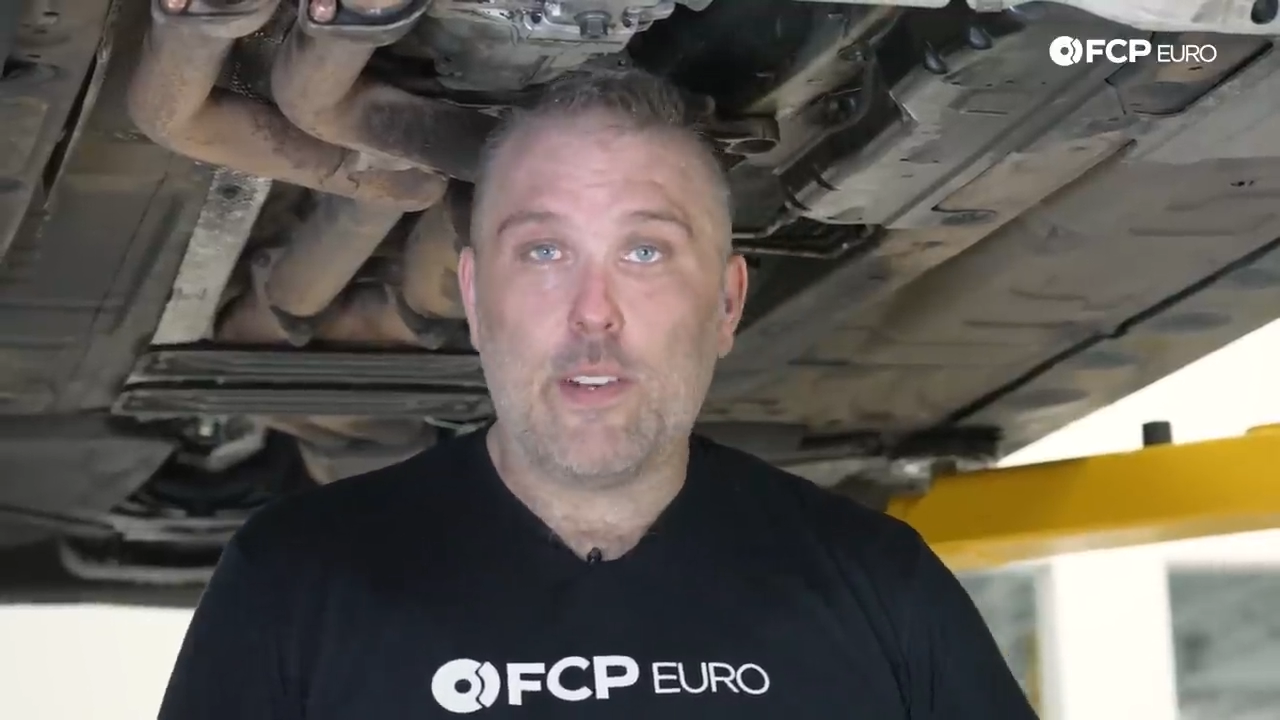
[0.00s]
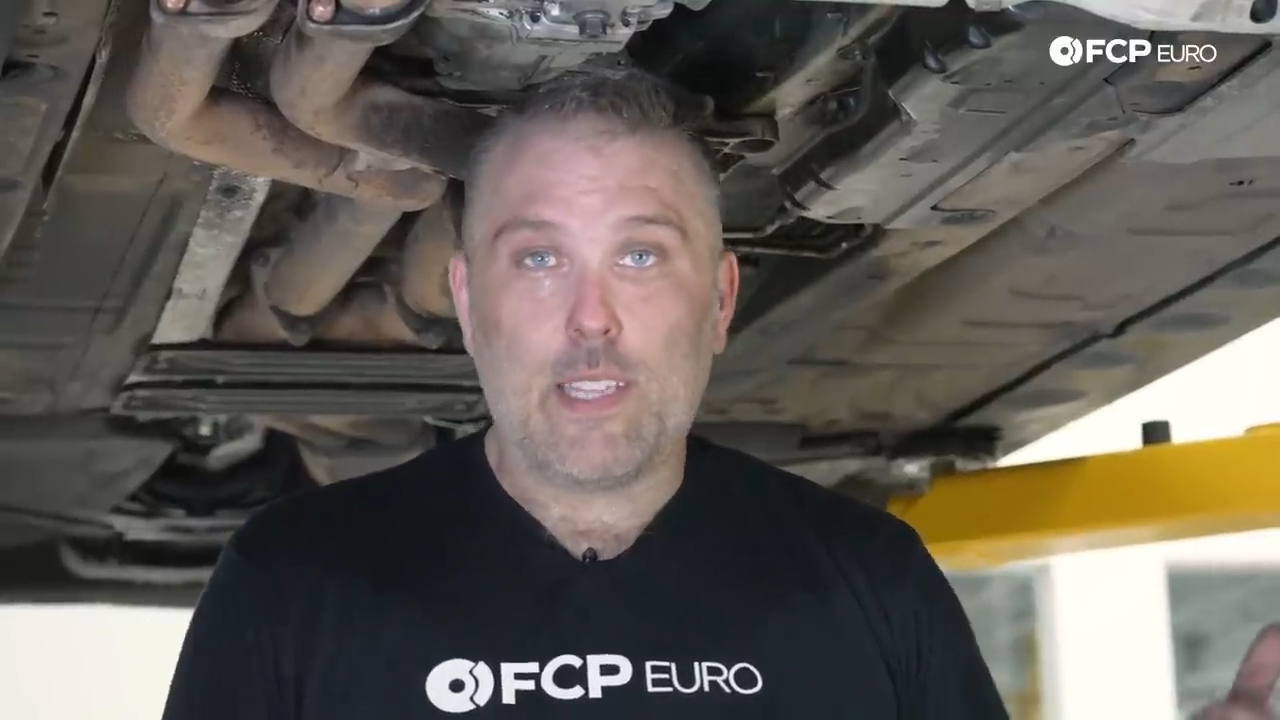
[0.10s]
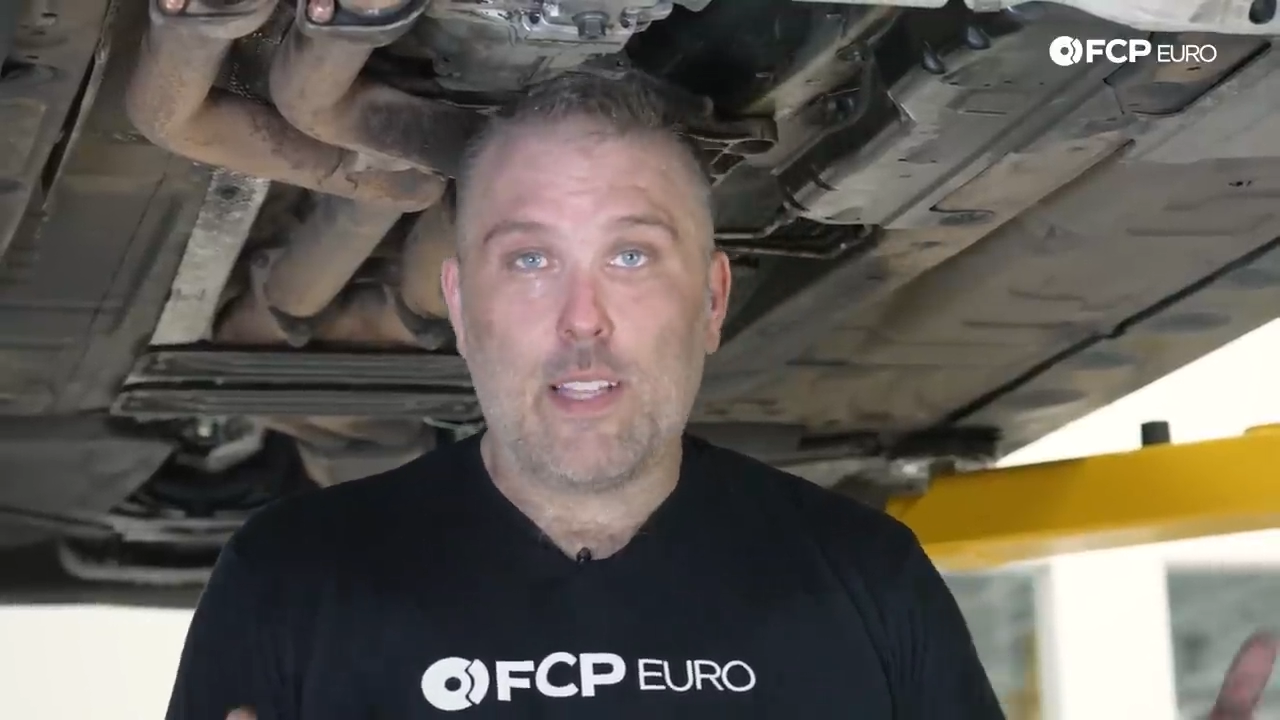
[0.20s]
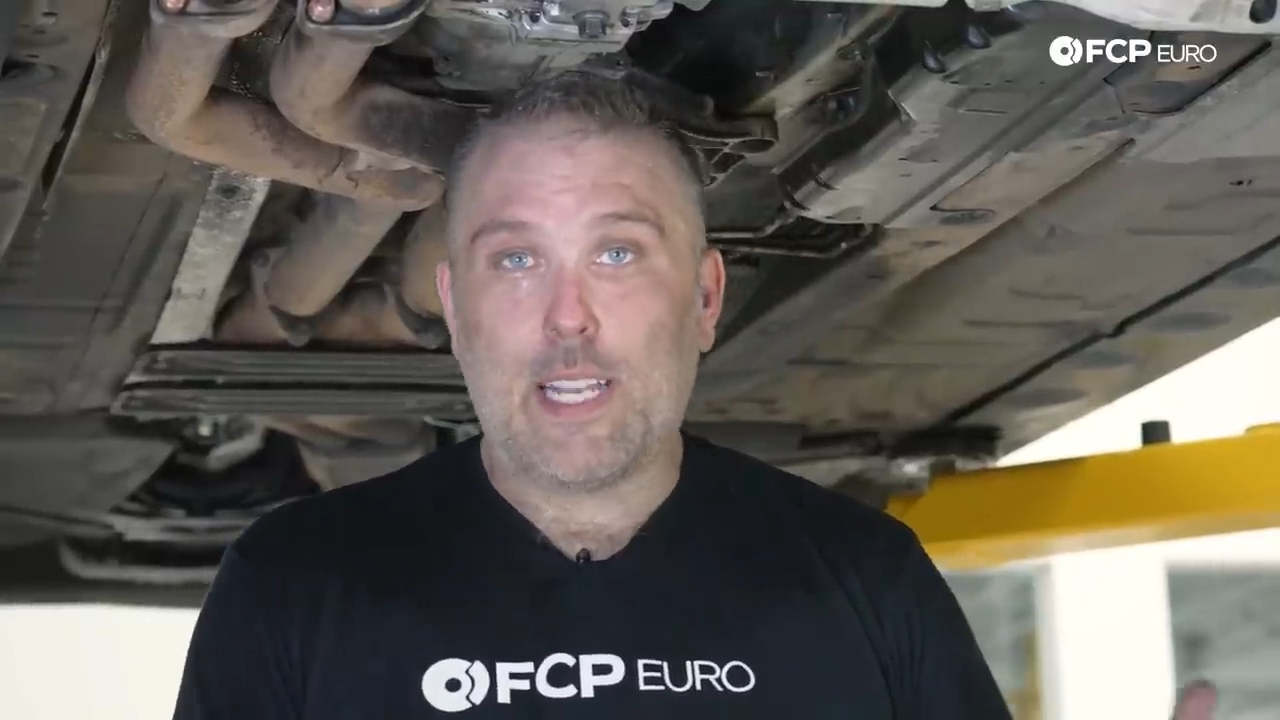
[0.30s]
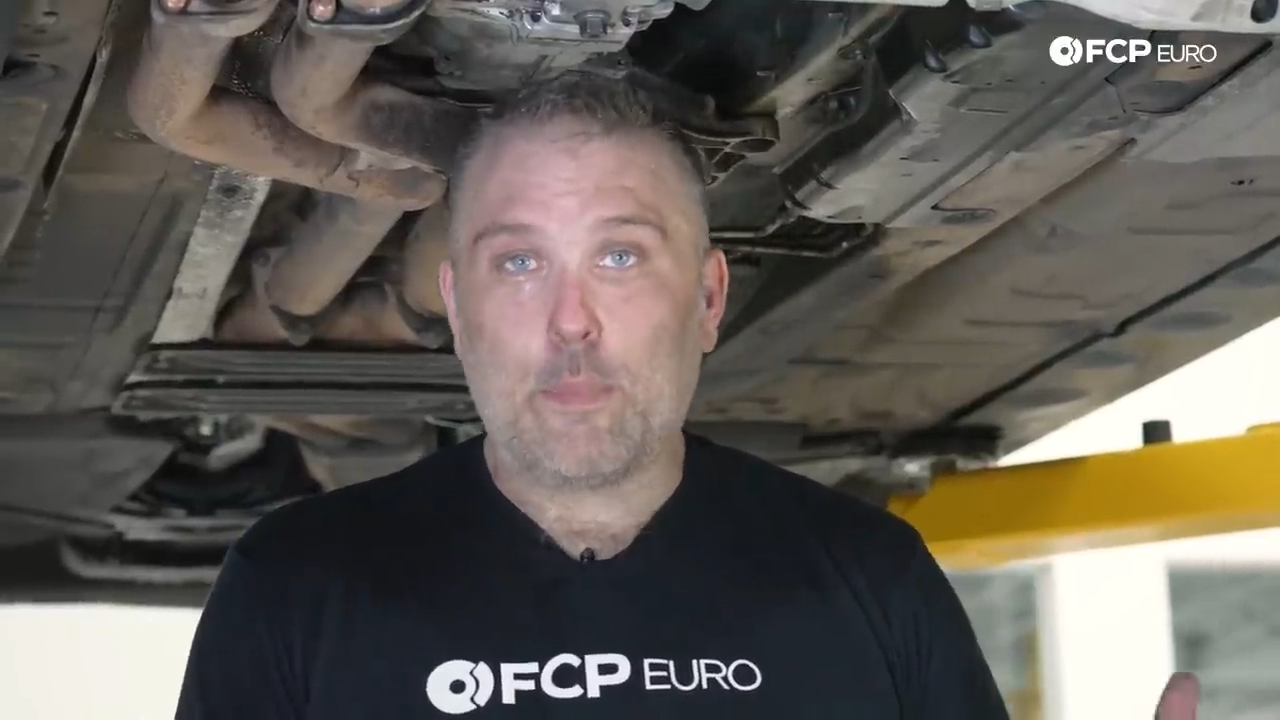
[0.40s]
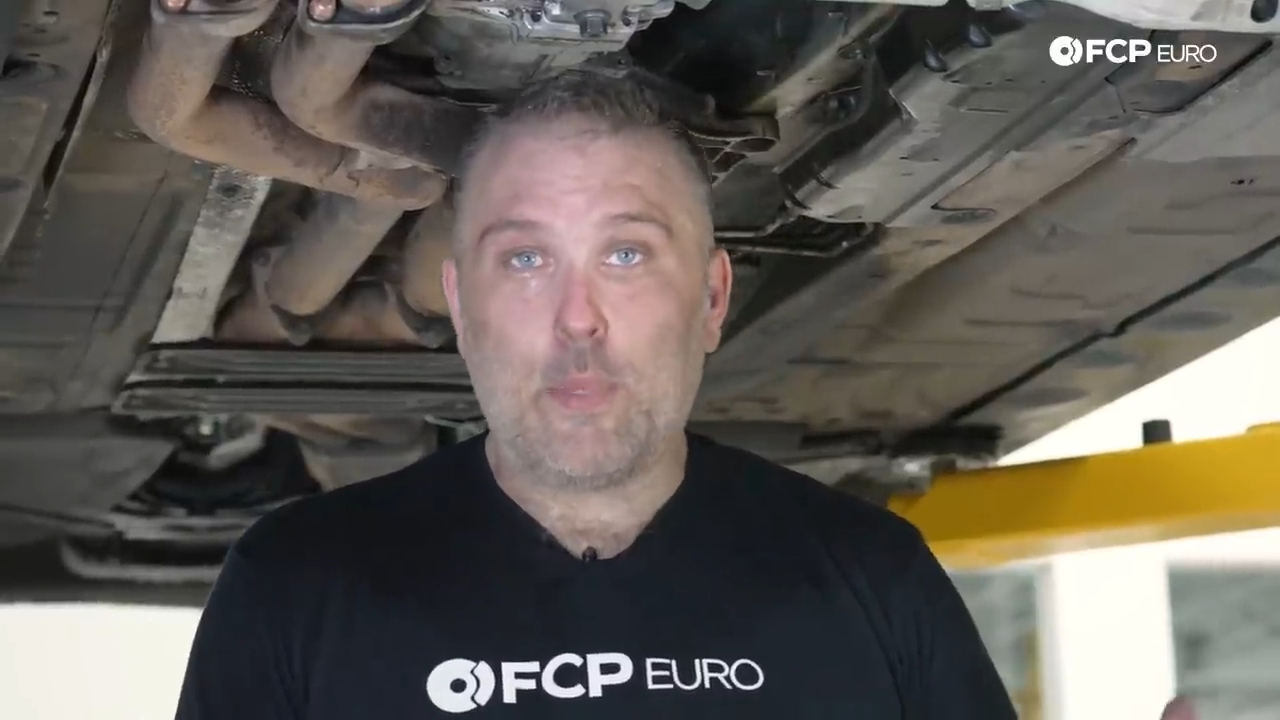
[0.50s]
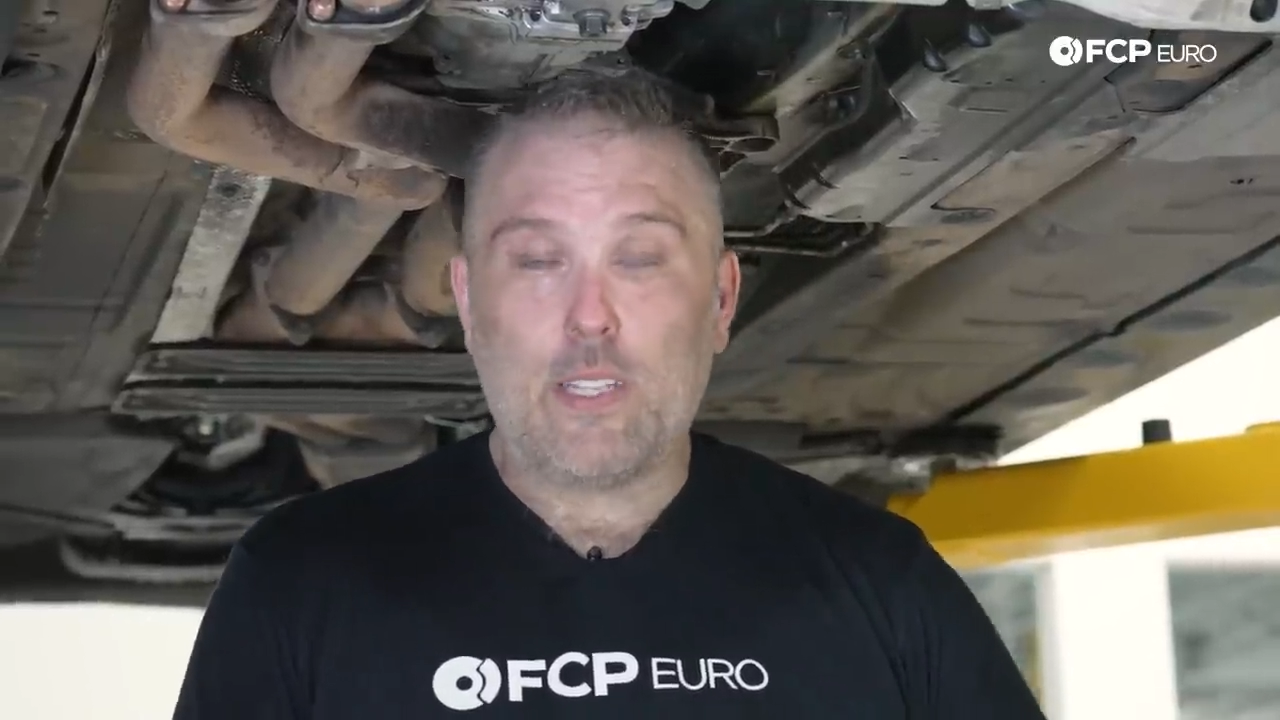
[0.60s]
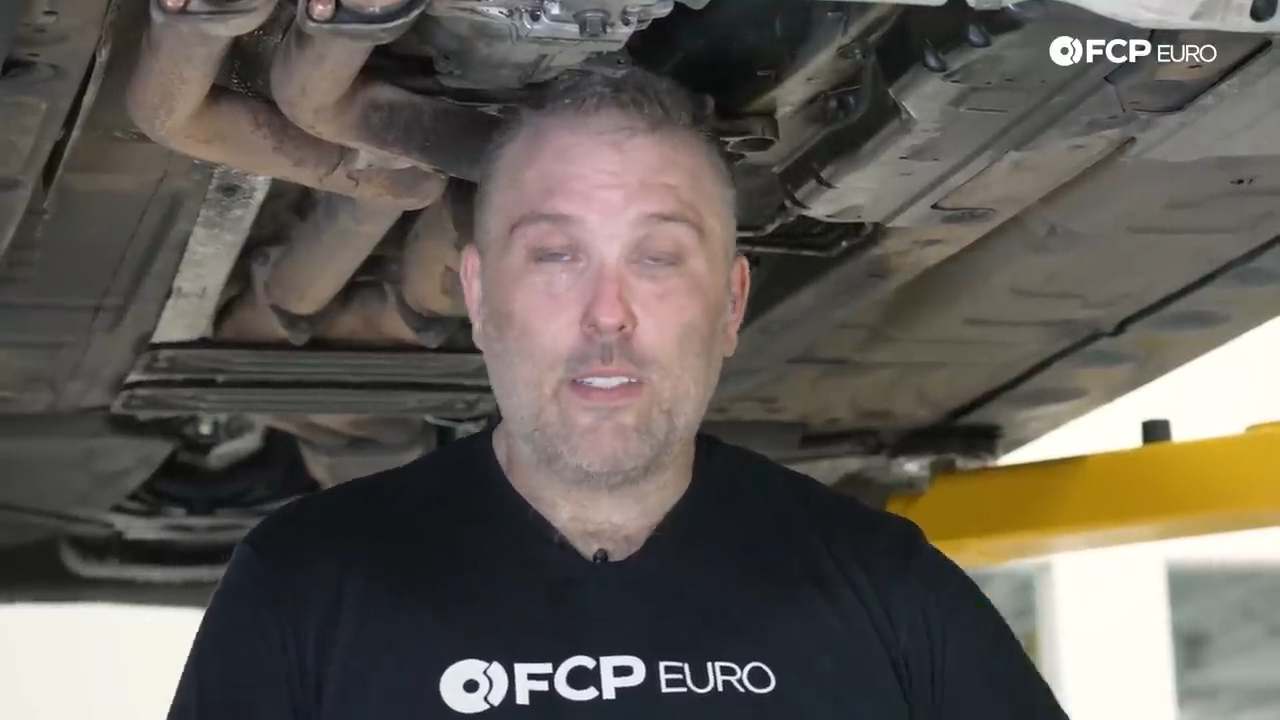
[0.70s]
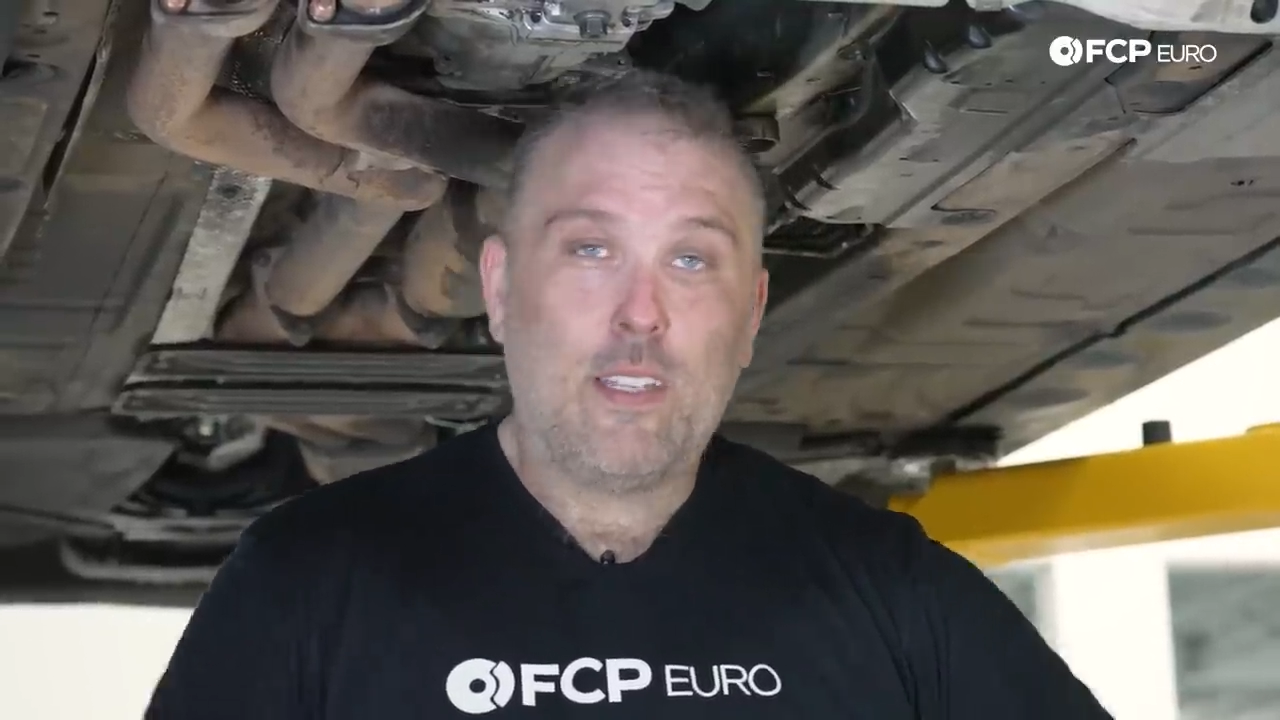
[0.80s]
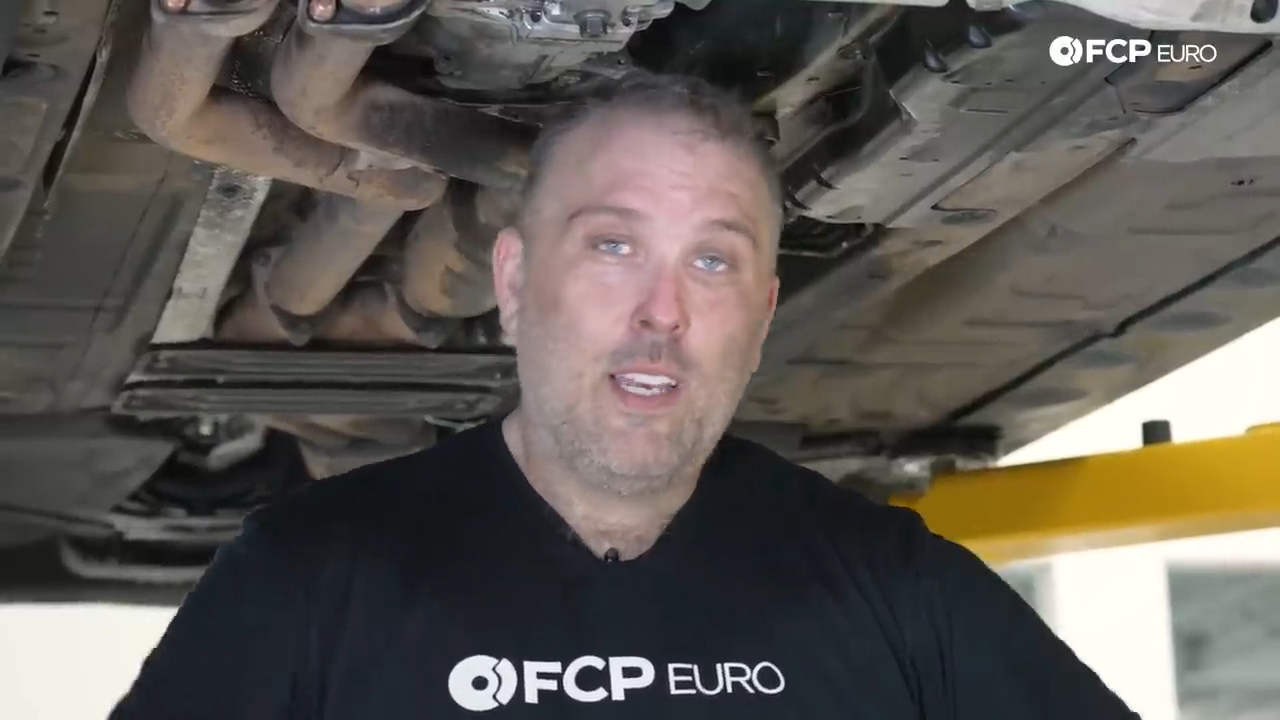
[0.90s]
hit that like
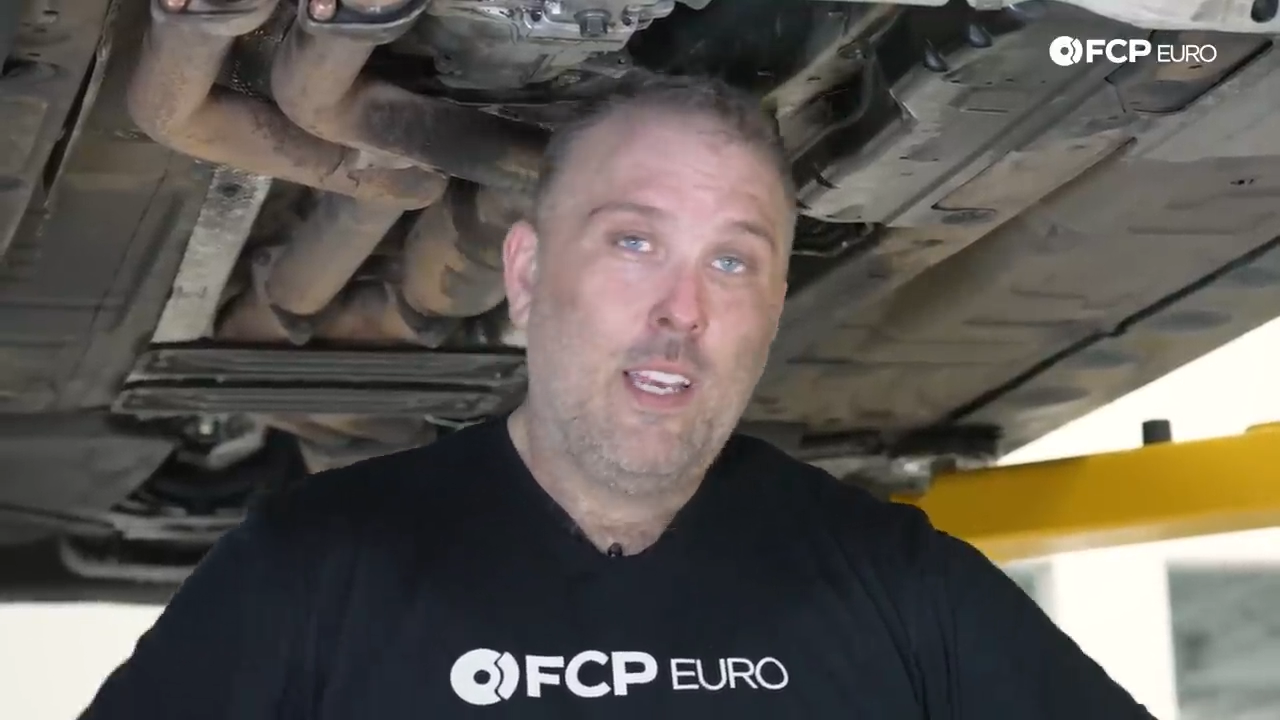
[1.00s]
button.